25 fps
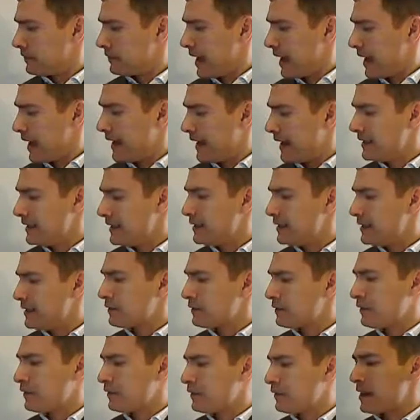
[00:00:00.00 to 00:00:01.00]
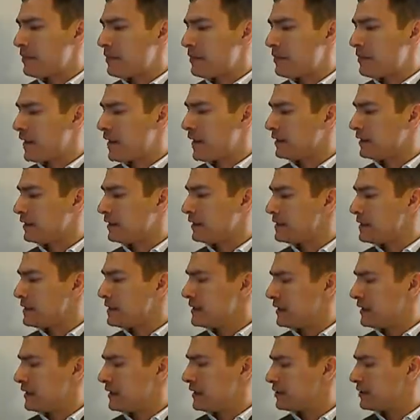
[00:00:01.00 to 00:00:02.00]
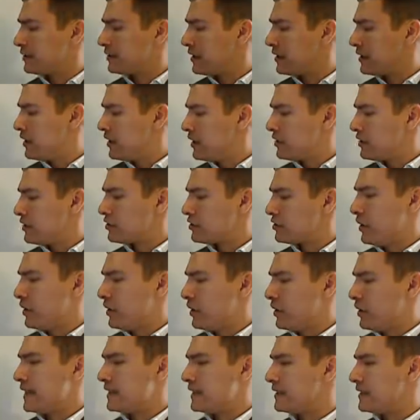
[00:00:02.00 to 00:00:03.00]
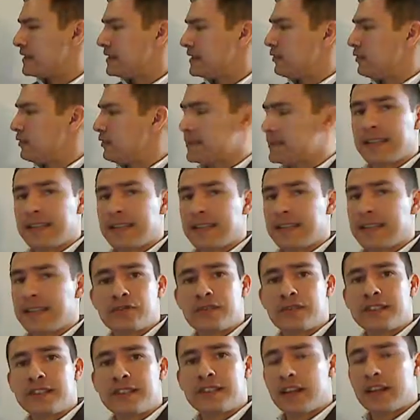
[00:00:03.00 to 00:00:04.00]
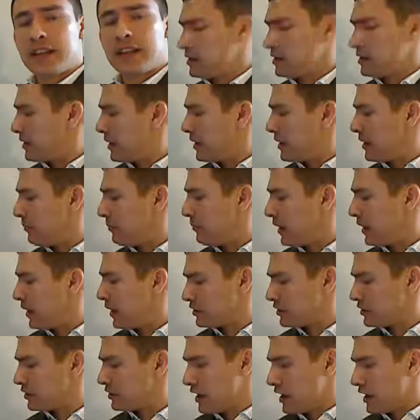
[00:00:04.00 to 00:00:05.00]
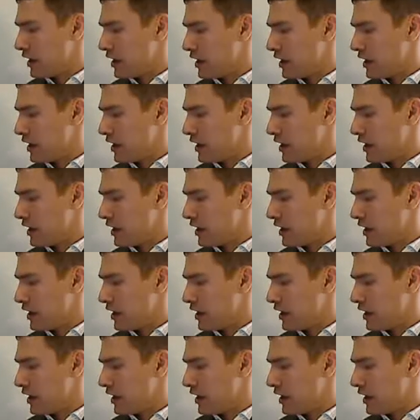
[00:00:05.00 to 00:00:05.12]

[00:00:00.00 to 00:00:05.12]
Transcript: And he doesn't forget about little details. So he gets into accessories, talks about belts.